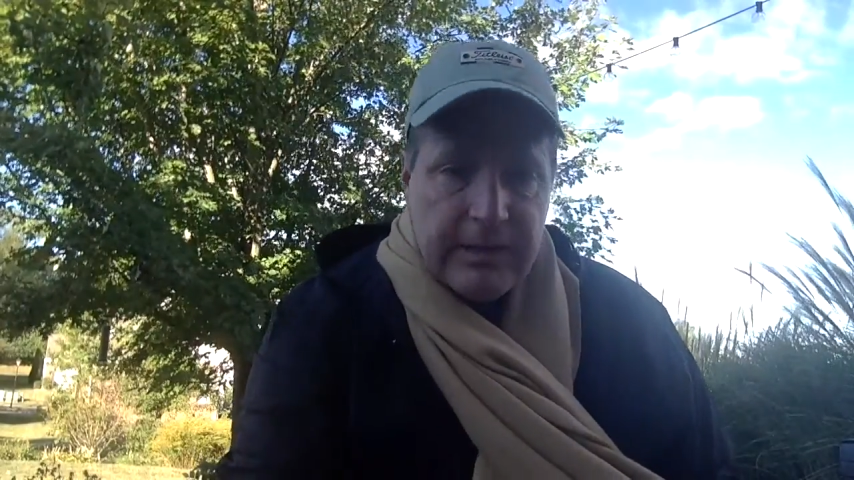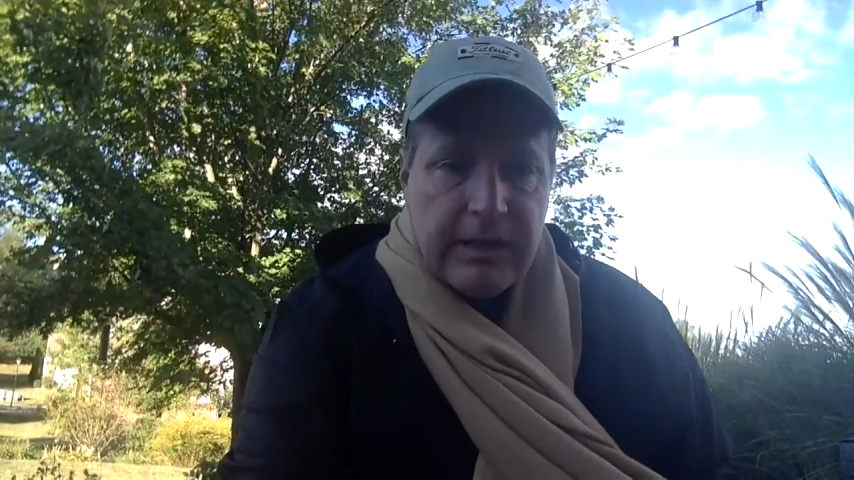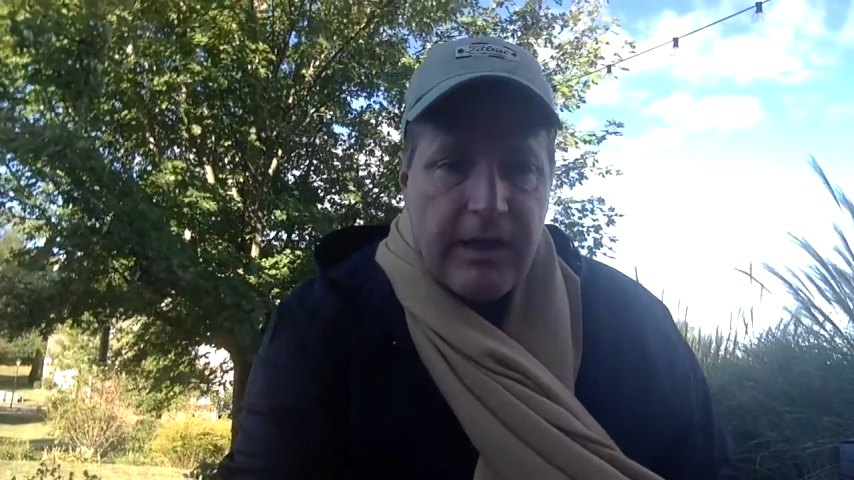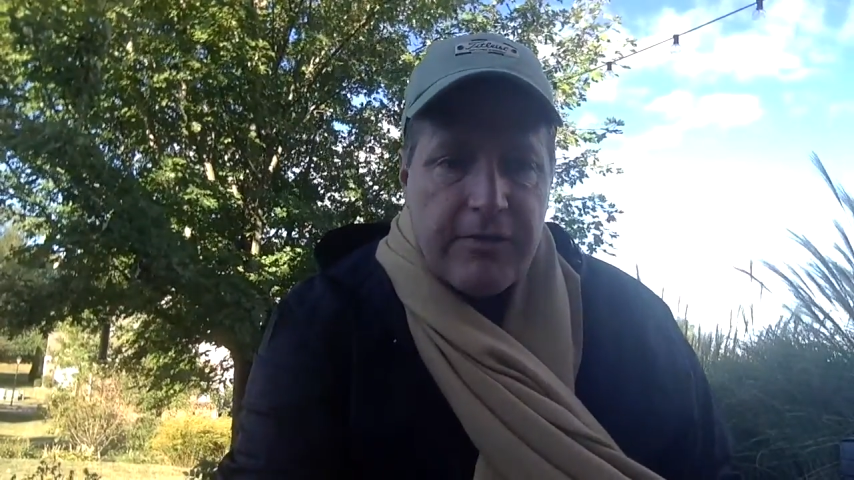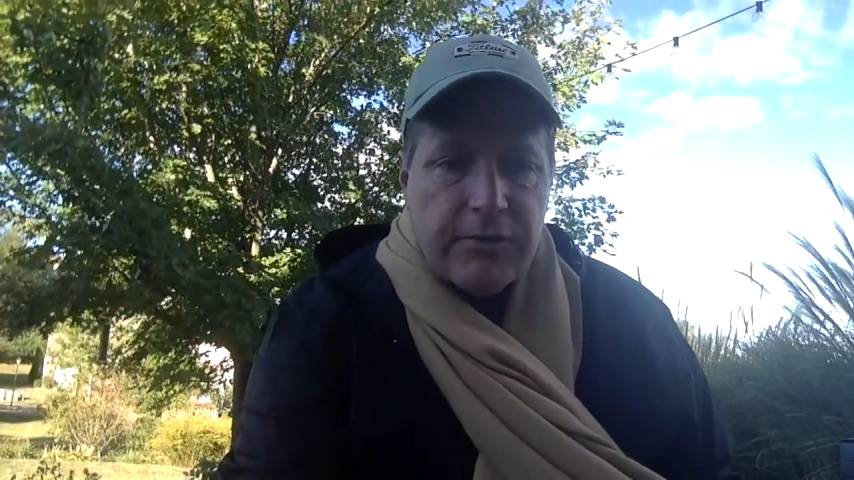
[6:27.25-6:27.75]

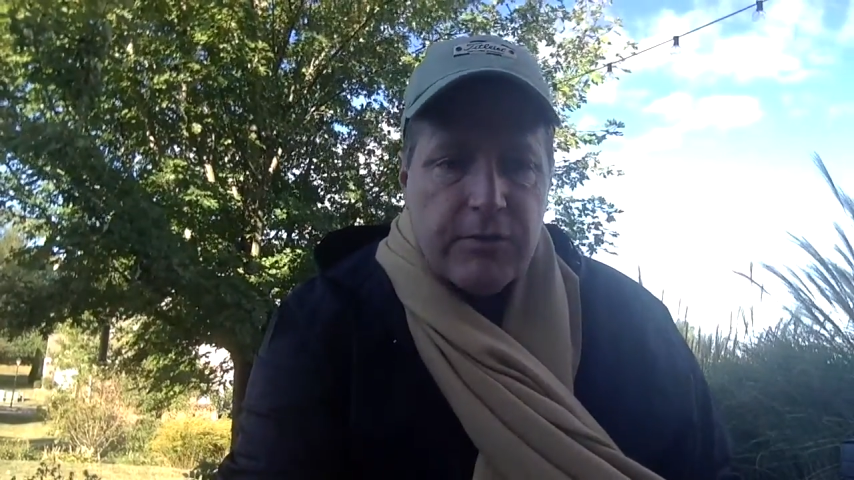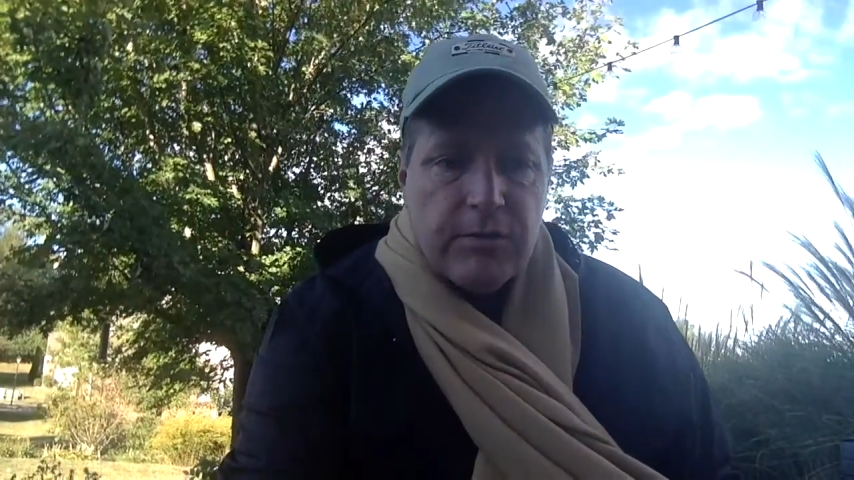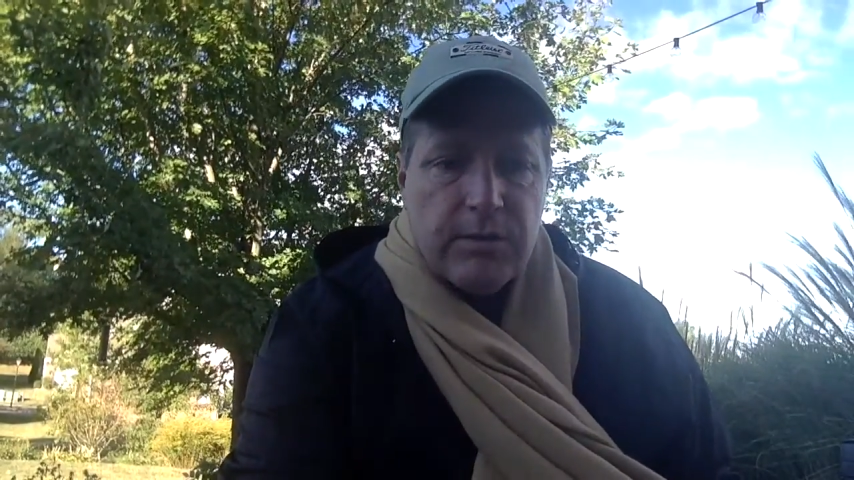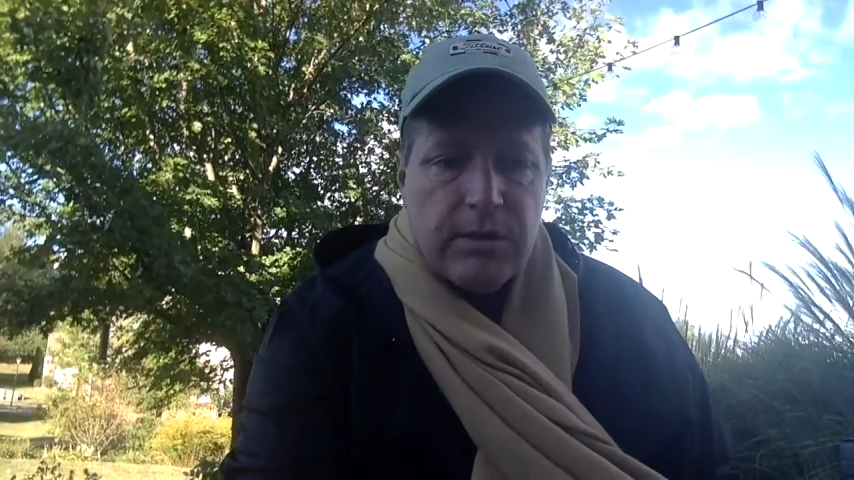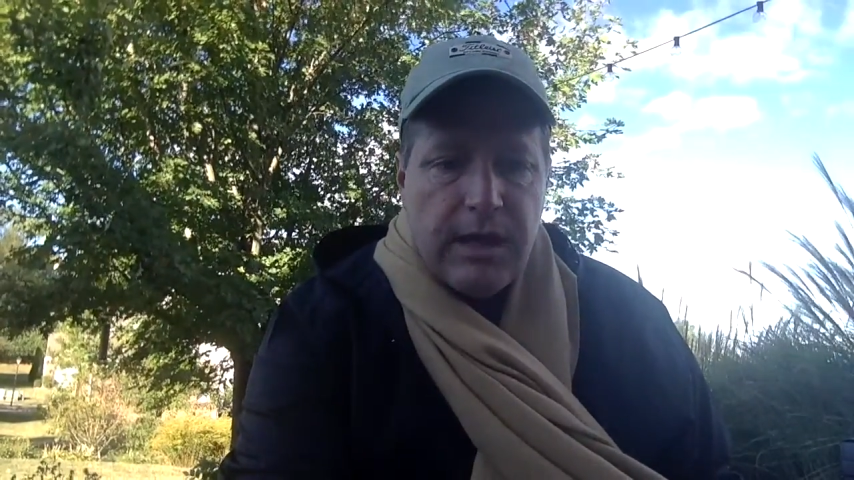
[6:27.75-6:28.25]
gone
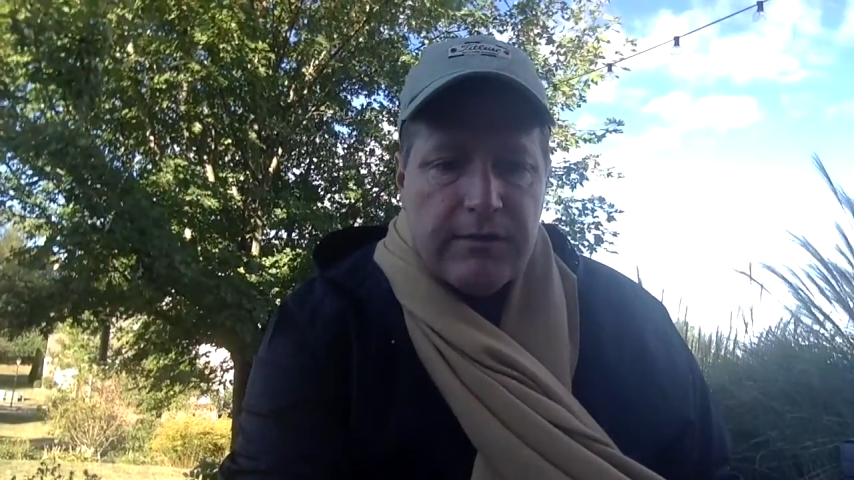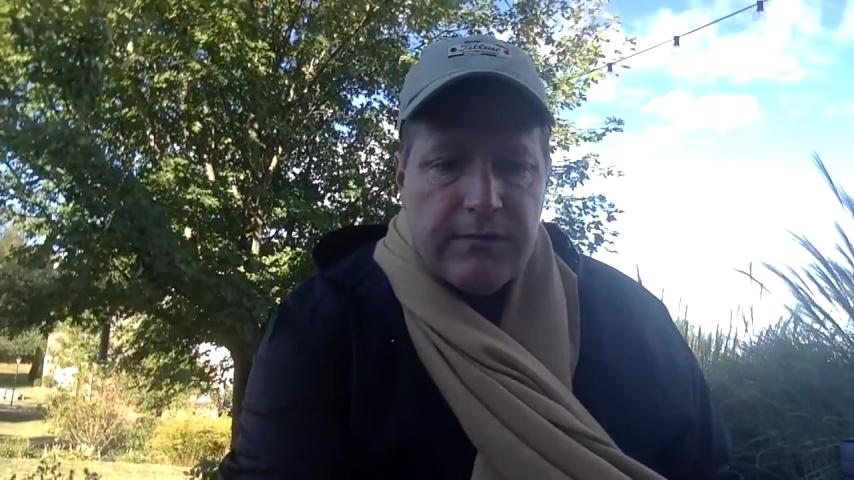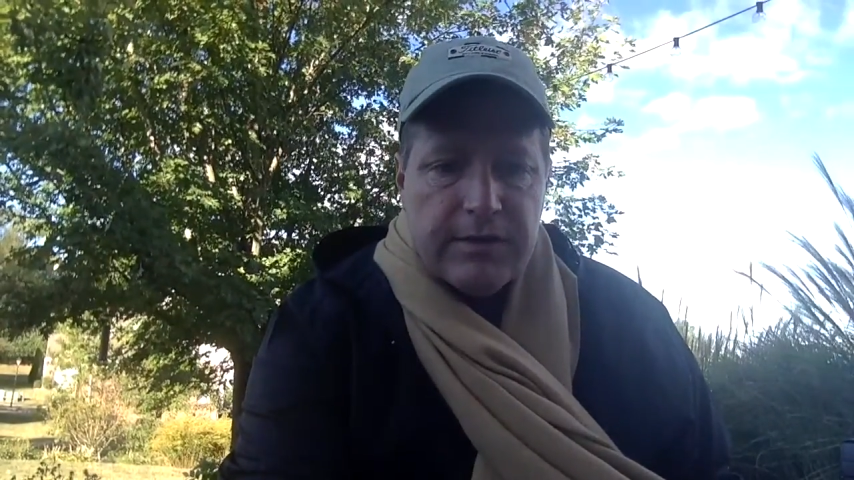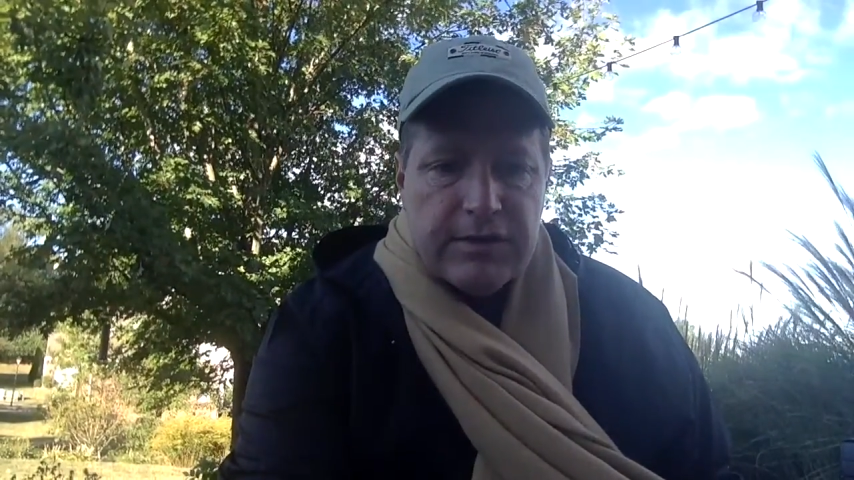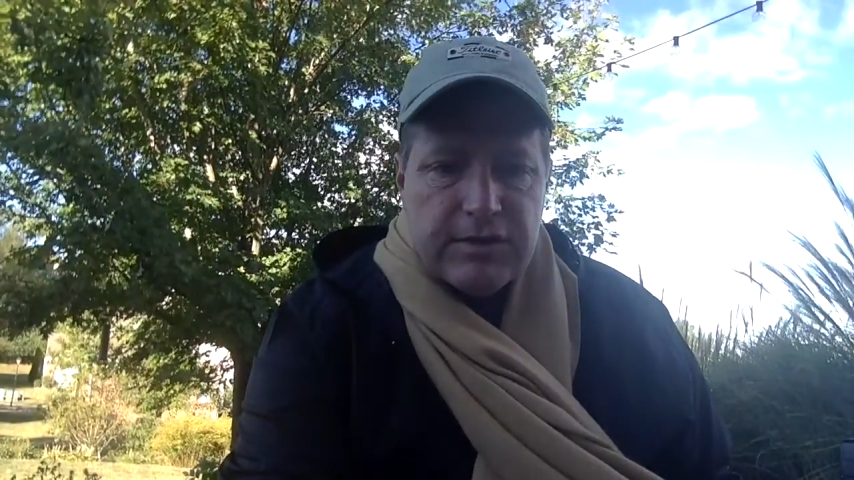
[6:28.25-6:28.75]
through a lot of this,